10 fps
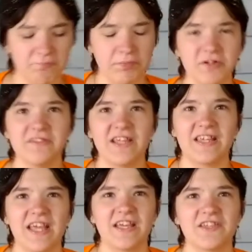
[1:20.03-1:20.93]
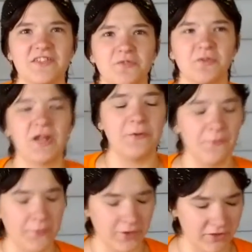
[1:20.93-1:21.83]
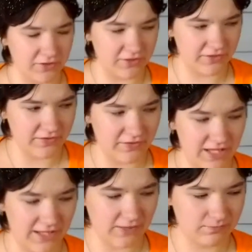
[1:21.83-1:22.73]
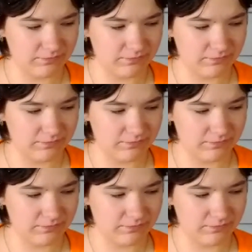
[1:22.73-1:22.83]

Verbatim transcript: if birthday cake is the right word. Like,